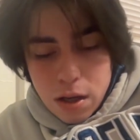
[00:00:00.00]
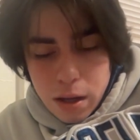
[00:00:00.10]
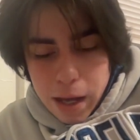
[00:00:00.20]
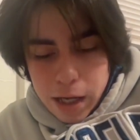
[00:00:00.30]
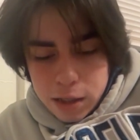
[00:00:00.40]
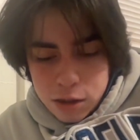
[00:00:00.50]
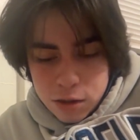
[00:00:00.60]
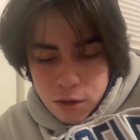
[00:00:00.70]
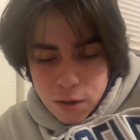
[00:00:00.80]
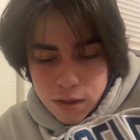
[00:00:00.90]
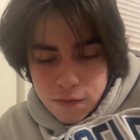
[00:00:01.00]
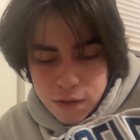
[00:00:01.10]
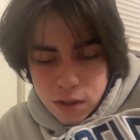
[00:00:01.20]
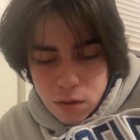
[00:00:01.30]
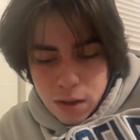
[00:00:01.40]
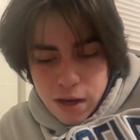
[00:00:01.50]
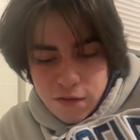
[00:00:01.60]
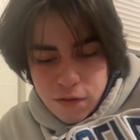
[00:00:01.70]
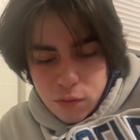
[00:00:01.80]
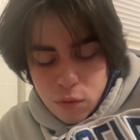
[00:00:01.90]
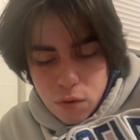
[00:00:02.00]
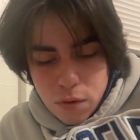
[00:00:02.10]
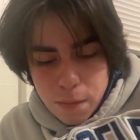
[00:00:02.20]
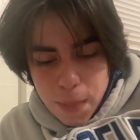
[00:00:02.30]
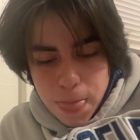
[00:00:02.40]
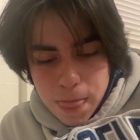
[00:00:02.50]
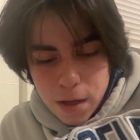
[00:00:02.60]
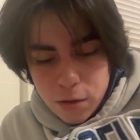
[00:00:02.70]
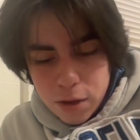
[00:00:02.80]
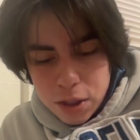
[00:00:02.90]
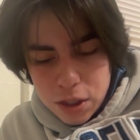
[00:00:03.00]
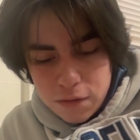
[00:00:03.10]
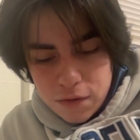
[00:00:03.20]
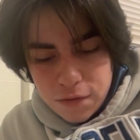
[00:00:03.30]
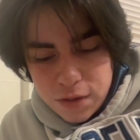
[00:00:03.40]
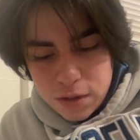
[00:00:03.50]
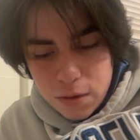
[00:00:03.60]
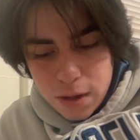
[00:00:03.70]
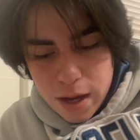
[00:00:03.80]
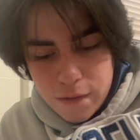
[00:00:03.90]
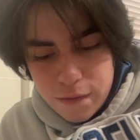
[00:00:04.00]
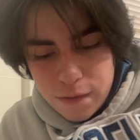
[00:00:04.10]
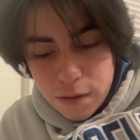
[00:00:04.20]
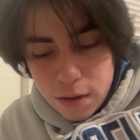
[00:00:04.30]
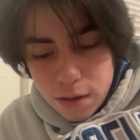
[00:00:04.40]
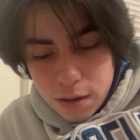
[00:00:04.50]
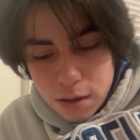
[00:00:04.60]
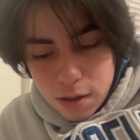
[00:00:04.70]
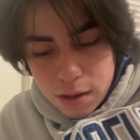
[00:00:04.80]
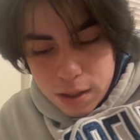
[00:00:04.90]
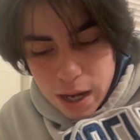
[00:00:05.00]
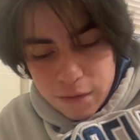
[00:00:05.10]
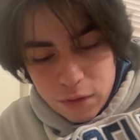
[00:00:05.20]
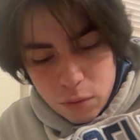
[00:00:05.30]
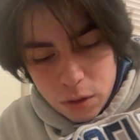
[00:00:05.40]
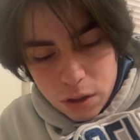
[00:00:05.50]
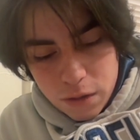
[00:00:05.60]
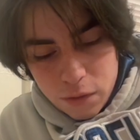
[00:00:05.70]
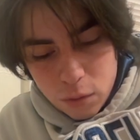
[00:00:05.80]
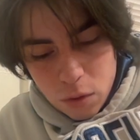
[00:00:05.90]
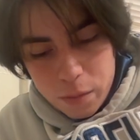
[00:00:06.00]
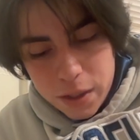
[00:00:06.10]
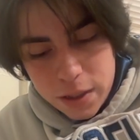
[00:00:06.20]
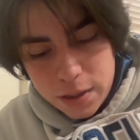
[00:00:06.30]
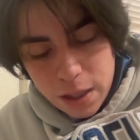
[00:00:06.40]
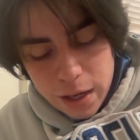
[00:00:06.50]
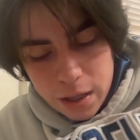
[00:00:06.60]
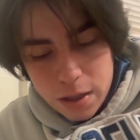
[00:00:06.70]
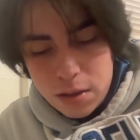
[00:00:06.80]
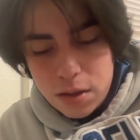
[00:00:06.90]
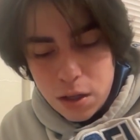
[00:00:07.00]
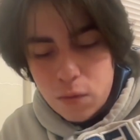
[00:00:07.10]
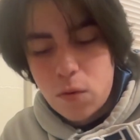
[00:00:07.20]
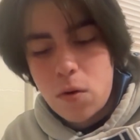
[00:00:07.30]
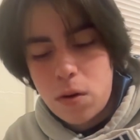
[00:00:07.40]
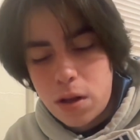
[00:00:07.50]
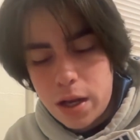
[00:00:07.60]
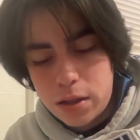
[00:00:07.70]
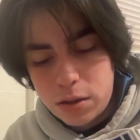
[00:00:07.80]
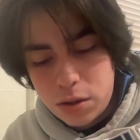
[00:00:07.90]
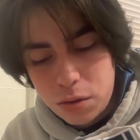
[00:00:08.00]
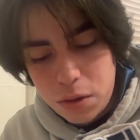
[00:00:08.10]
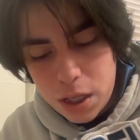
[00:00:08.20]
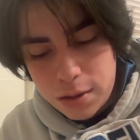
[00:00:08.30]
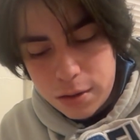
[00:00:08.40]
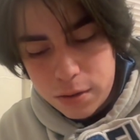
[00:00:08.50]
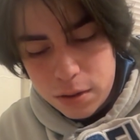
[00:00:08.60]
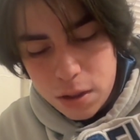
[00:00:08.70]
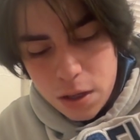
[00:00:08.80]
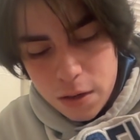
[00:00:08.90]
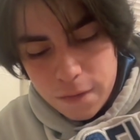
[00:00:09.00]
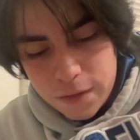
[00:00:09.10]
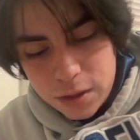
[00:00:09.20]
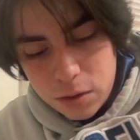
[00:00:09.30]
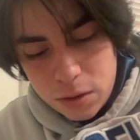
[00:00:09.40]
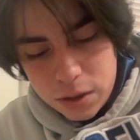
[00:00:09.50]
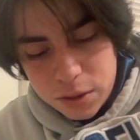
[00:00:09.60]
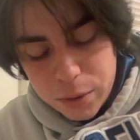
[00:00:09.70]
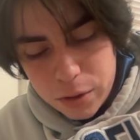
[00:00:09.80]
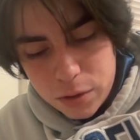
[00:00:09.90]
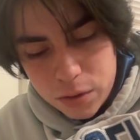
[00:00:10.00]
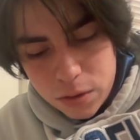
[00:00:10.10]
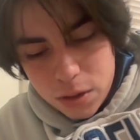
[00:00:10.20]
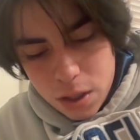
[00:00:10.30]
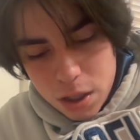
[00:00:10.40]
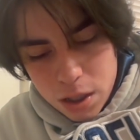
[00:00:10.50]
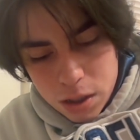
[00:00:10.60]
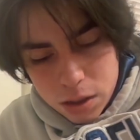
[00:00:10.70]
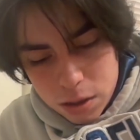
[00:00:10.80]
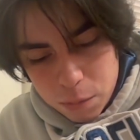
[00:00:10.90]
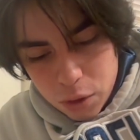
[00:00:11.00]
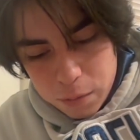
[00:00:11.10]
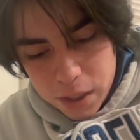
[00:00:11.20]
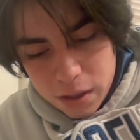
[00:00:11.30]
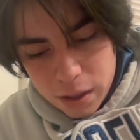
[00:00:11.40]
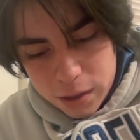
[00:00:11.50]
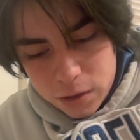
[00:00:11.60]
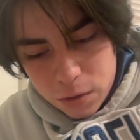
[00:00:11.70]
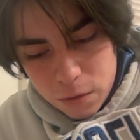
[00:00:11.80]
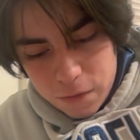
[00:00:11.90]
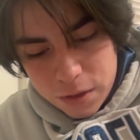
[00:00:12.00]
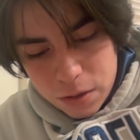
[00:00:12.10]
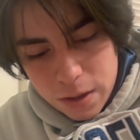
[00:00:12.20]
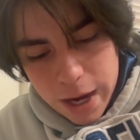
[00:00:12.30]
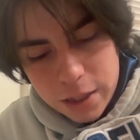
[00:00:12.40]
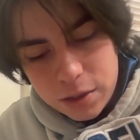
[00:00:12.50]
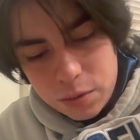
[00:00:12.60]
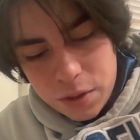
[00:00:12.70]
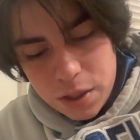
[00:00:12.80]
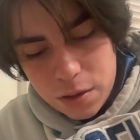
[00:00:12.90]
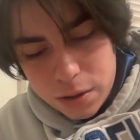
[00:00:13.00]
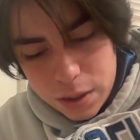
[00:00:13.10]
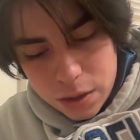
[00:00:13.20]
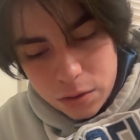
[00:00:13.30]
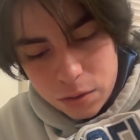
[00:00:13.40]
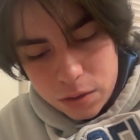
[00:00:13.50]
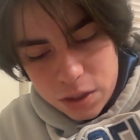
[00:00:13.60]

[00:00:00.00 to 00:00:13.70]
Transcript: Actions create the physical life of a role. The creation of the physical life is half the work of a role because, like us, a role has two natures, physical and spiritual. To permeate external physical actions with inner essentials, the